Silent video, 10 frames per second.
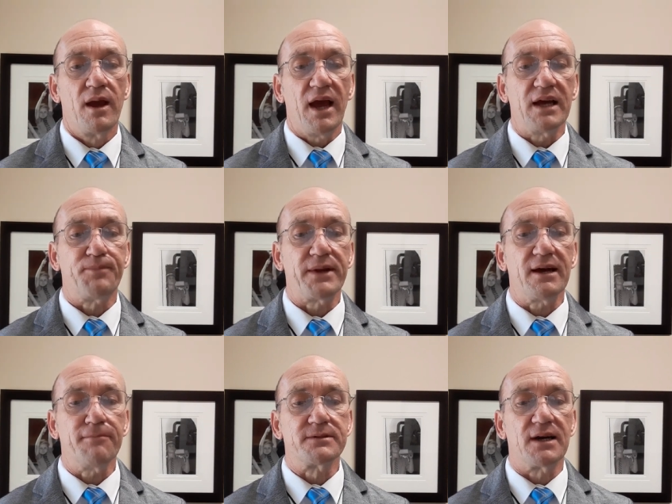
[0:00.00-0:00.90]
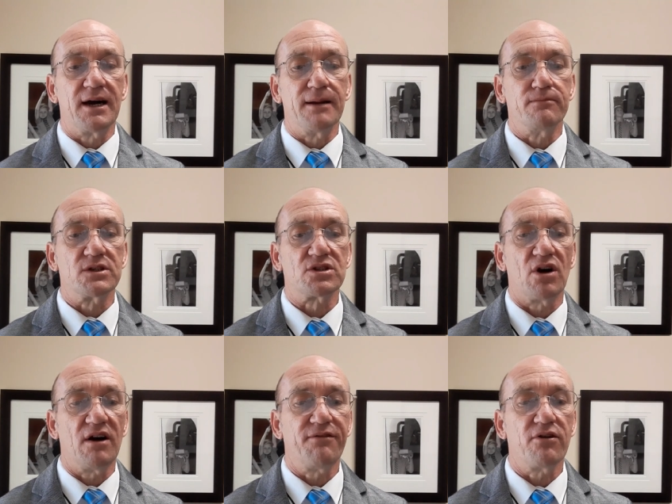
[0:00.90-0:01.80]
At pickup time,
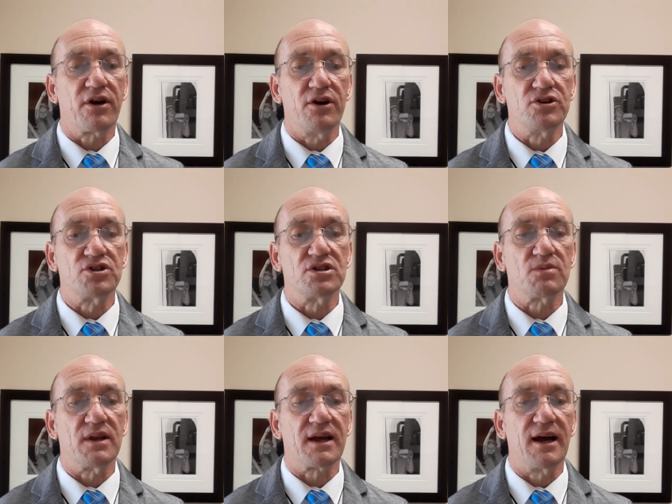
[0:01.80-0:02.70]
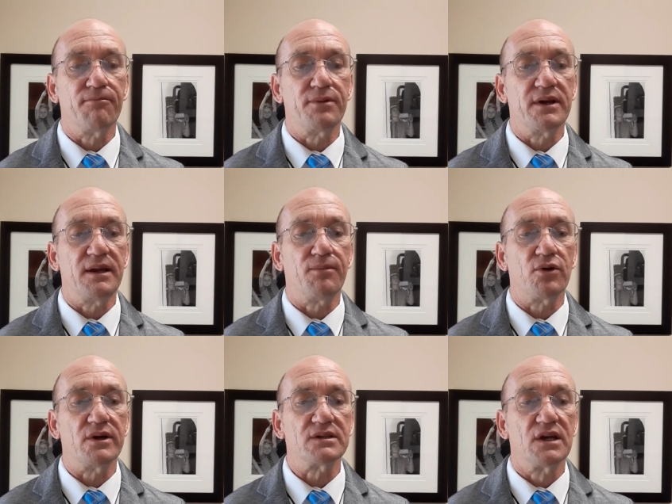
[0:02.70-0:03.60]
staff or coaches will accompany
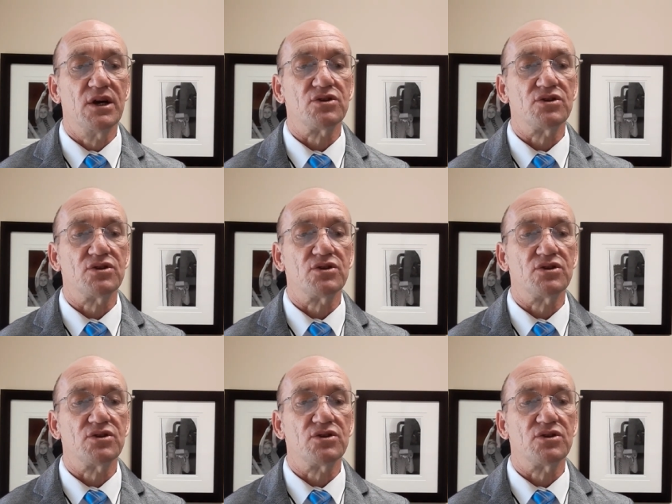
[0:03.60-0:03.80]
boys